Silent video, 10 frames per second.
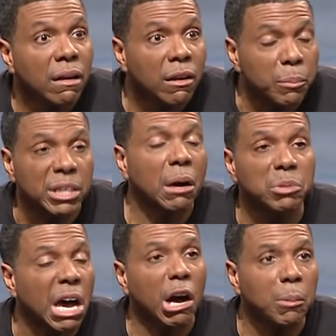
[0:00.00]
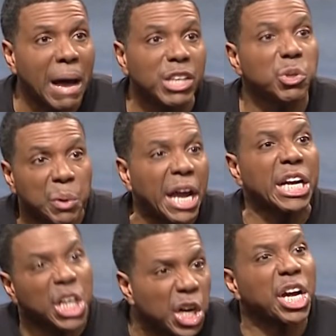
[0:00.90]
Don't be come talking about you
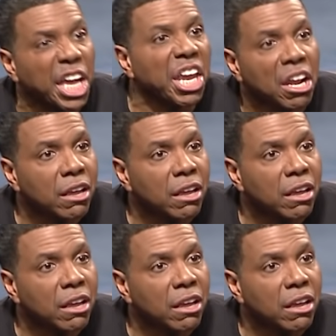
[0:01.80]
ain't looking.